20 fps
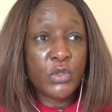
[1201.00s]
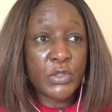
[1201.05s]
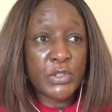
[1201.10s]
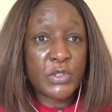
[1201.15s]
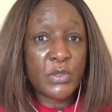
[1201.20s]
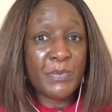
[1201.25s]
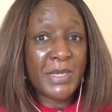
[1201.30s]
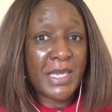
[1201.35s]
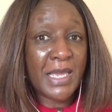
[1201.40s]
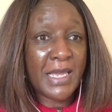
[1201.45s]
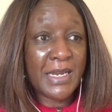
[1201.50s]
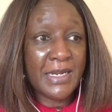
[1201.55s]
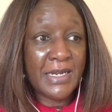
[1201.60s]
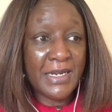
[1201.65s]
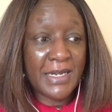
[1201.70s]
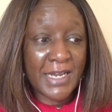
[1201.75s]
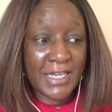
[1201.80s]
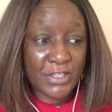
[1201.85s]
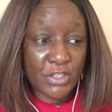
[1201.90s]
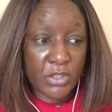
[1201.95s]
used to be a
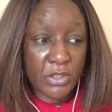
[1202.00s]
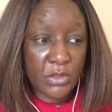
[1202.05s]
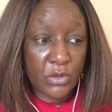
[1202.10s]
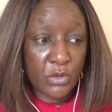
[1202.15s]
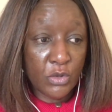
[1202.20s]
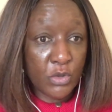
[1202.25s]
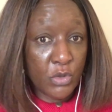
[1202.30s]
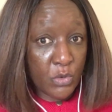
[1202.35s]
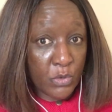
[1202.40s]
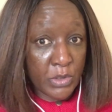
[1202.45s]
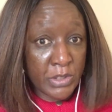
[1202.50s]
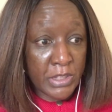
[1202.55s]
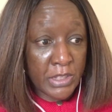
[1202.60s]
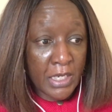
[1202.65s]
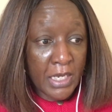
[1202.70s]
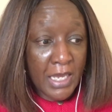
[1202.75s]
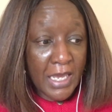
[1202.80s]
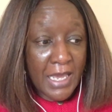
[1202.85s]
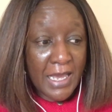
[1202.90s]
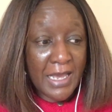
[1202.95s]
national good,
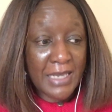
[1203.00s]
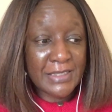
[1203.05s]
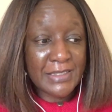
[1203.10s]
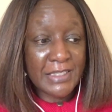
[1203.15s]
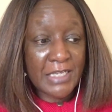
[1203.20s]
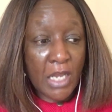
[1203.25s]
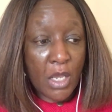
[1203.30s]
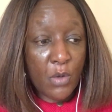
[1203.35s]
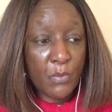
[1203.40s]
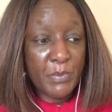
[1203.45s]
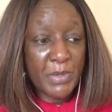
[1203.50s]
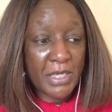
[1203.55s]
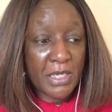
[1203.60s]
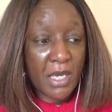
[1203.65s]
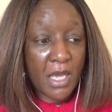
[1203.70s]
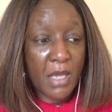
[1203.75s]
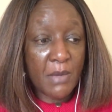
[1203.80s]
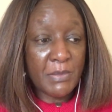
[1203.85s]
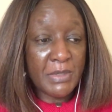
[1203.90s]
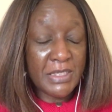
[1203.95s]
has now
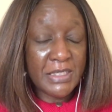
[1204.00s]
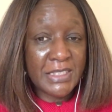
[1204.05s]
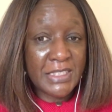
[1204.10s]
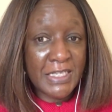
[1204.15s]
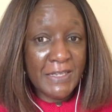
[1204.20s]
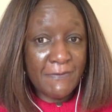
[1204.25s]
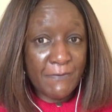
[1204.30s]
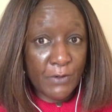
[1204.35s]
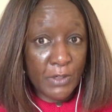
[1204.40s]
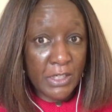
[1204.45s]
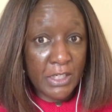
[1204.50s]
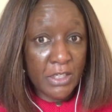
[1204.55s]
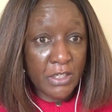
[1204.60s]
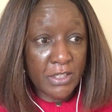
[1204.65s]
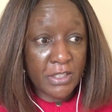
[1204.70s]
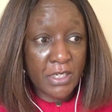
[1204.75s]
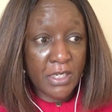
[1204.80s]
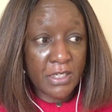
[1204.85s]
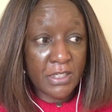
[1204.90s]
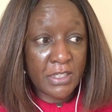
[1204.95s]
become
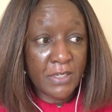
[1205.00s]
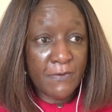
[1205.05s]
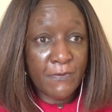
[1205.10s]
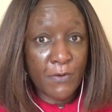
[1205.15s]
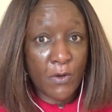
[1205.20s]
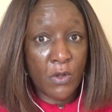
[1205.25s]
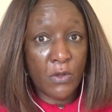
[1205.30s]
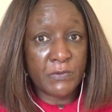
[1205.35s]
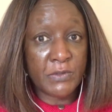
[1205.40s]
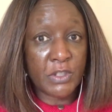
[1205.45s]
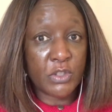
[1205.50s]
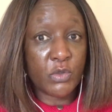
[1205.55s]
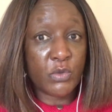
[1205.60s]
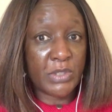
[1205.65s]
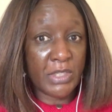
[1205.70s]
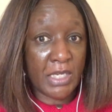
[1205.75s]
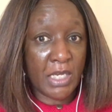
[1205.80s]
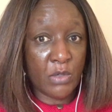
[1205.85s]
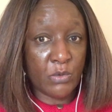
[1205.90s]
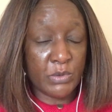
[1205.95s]
devolved to
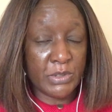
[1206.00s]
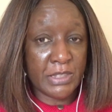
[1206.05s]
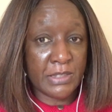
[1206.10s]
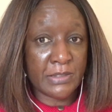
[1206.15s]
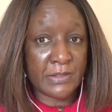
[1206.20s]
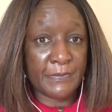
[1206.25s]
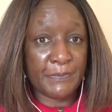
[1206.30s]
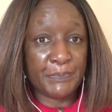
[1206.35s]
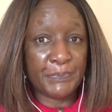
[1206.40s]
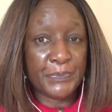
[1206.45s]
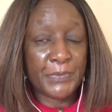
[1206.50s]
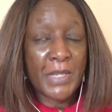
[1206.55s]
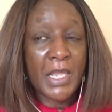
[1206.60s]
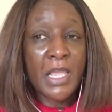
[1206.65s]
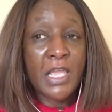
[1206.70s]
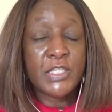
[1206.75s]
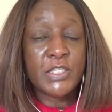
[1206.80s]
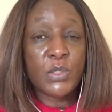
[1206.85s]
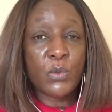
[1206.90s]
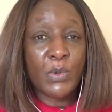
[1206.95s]
the counties.
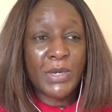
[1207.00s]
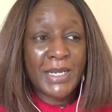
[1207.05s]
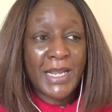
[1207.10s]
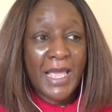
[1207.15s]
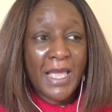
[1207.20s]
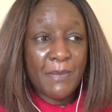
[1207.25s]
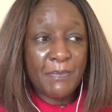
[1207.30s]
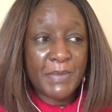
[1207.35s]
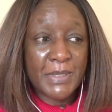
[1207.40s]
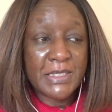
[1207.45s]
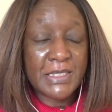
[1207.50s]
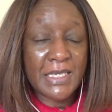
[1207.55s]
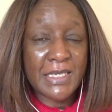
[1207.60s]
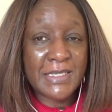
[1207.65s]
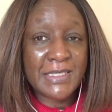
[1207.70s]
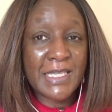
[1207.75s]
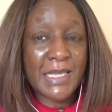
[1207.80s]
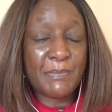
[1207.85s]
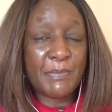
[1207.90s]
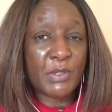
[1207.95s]
So what happens
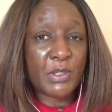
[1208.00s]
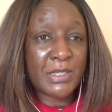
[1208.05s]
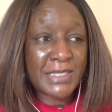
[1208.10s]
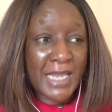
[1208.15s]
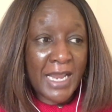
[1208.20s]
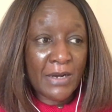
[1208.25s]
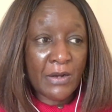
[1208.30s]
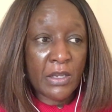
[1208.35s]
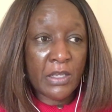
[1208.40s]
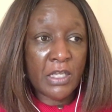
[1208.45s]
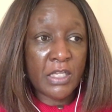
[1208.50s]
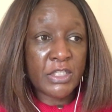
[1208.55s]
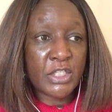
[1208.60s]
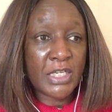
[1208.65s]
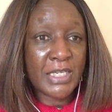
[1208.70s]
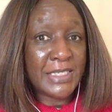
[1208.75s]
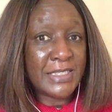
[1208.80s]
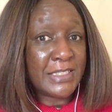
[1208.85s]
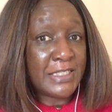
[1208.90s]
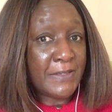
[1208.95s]
is that because
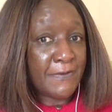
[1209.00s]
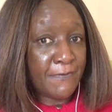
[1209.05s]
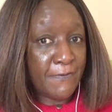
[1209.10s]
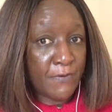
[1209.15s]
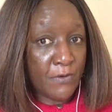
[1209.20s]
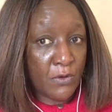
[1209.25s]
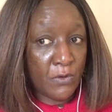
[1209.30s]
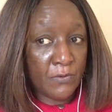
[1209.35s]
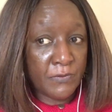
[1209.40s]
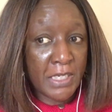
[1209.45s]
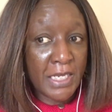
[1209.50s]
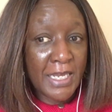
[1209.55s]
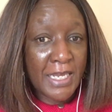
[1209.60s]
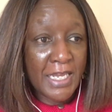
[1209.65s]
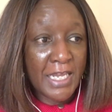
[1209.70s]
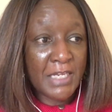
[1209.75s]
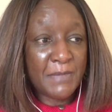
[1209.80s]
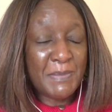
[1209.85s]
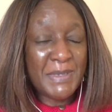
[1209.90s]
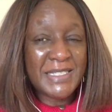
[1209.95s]
agriculture is devolved,
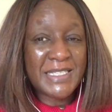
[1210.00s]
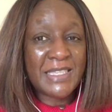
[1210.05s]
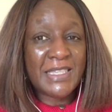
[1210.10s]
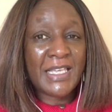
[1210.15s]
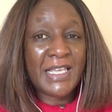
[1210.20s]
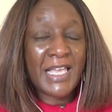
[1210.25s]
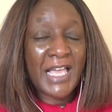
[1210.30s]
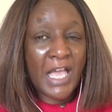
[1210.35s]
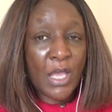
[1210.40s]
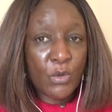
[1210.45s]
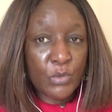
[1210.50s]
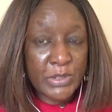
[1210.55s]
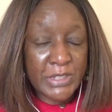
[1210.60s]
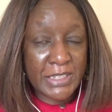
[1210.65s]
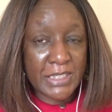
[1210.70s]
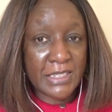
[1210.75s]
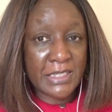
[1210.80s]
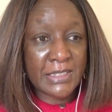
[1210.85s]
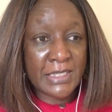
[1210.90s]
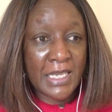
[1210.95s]
it means that the
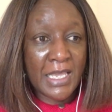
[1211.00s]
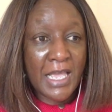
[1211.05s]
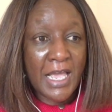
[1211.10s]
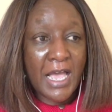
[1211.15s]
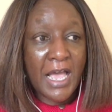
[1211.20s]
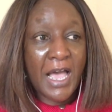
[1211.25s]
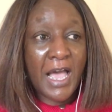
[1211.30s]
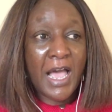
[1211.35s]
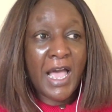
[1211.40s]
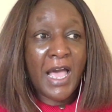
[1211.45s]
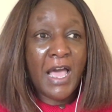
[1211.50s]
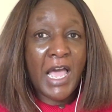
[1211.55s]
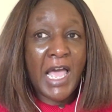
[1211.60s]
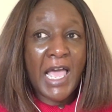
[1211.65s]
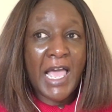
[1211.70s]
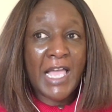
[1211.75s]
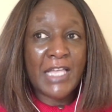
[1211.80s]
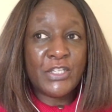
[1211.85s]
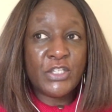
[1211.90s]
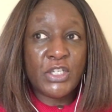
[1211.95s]
counties are
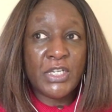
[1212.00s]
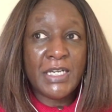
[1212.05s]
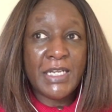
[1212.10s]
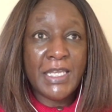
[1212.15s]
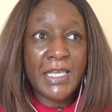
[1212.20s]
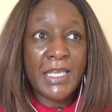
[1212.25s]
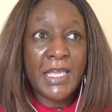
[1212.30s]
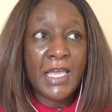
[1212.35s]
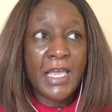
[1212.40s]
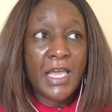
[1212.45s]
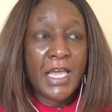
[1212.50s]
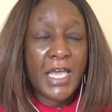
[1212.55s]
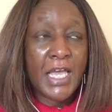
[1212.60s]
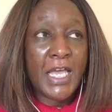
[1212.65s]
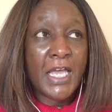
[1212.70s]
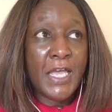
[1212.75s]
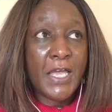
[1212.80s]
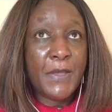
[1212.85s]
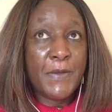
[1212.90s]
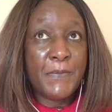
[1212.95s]
actually
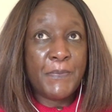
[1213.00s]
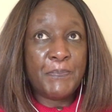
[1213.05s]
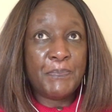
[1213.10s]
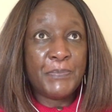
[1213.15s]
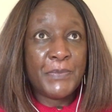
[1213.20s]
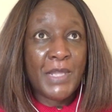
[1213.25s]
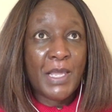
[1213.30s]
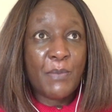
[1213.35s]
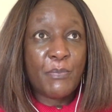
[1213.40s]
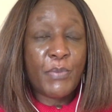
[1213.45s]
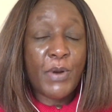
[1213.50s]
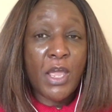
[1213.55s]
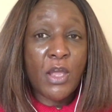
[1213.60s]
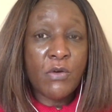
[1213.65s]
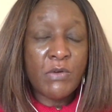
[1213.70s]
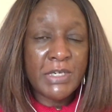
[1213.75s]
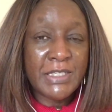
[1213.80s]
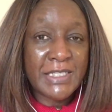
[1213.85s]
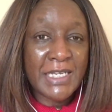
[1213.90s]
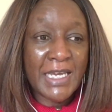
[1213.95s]

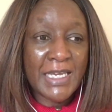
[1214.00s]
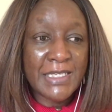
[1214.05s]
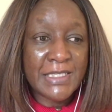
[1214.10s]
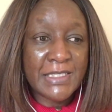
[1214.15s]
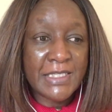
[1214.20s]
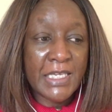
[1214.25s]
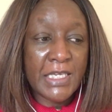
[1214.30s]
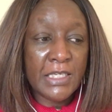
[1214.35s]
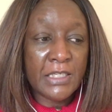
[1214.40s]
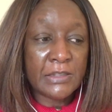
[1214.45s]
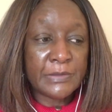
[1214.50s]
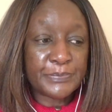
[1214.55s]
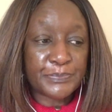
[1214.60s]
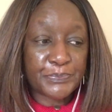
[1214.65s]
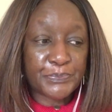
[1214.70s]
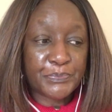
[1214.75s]
prioritizing